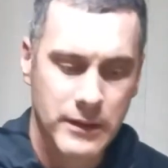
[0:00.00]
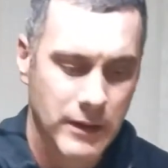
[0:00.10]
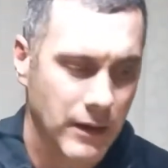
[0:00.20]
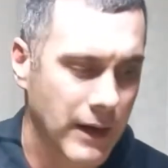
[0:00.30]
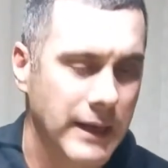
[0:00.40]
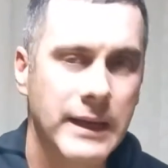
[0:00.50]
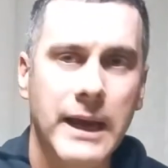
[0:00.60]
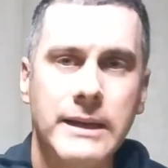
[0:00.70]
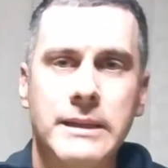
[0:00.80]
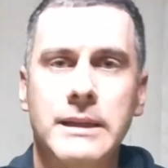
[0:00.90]
All right,
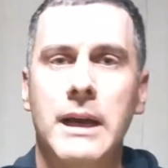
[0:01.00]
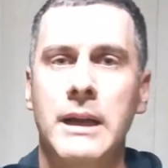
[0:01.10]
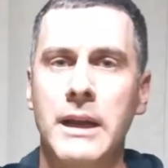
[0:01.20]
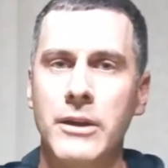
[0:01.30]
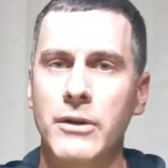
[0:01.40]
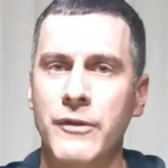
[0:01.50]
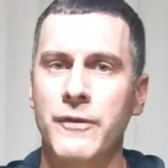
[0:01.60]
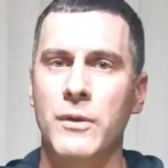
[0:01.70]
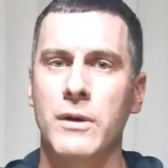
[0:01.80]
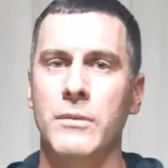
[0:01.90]
next, another
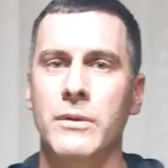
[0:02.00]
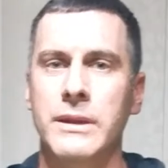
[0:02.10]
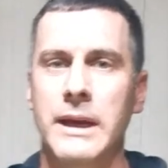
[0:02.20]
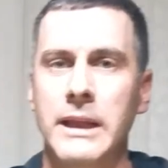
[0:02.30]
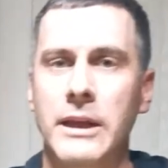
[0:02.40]
affordable thing